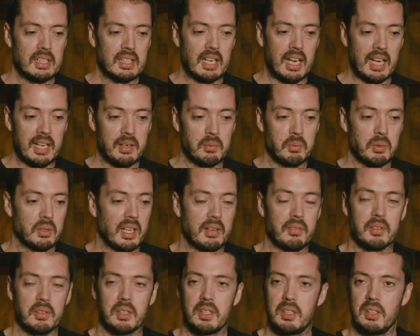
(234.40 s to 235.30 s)
and will
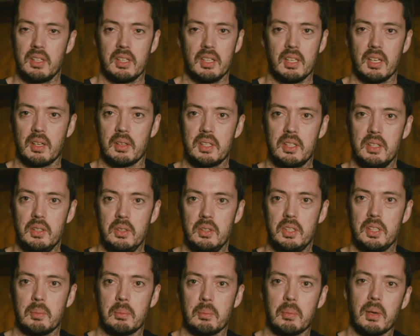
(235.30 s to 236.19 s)
have a
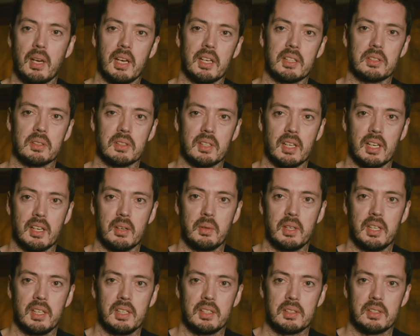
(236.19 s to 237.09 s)
huge impact on how
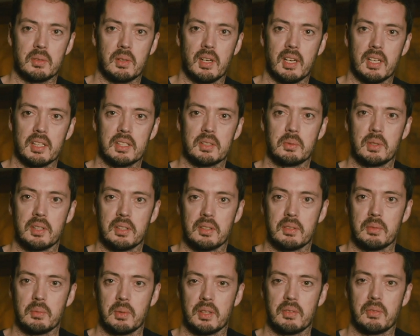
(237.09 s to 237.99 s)
we interact
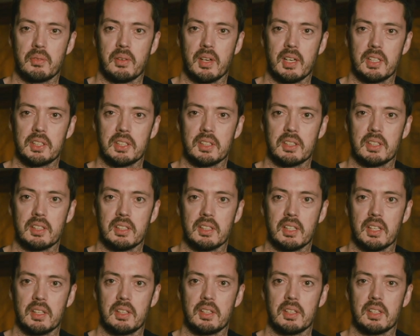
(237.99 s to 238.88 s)
with fashion,
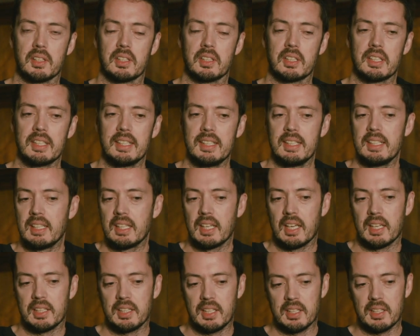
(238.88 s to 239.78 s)
I think.
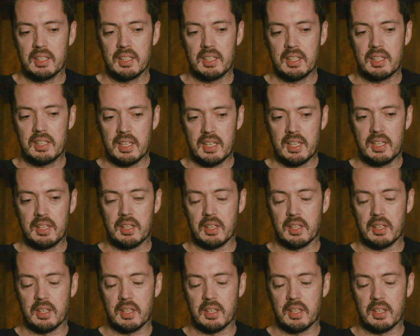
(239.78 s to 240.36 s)
At the end of the day,